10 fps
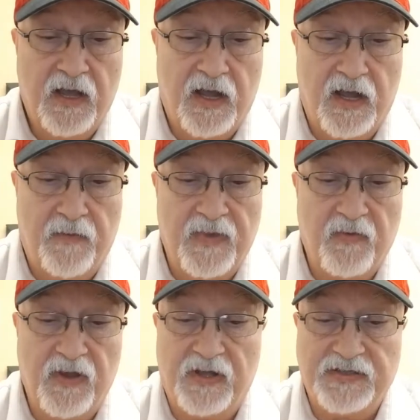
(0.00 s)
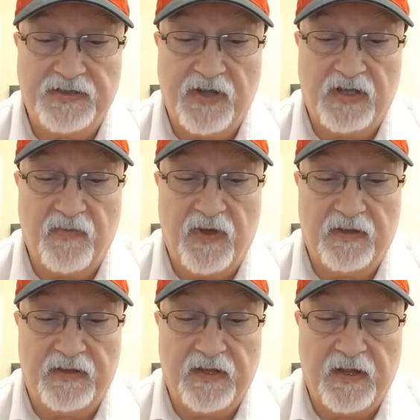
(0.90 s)
And we also talked
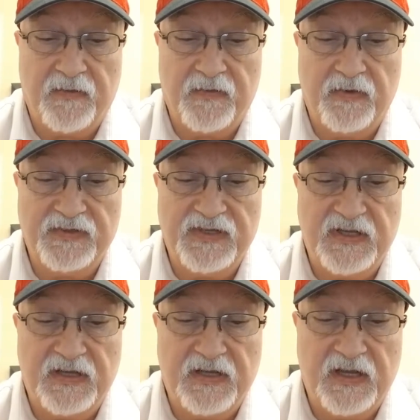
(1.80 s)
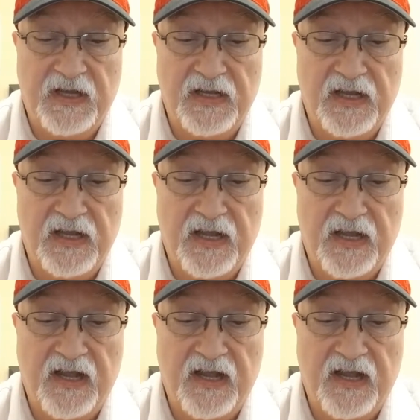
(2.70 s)
about using it in the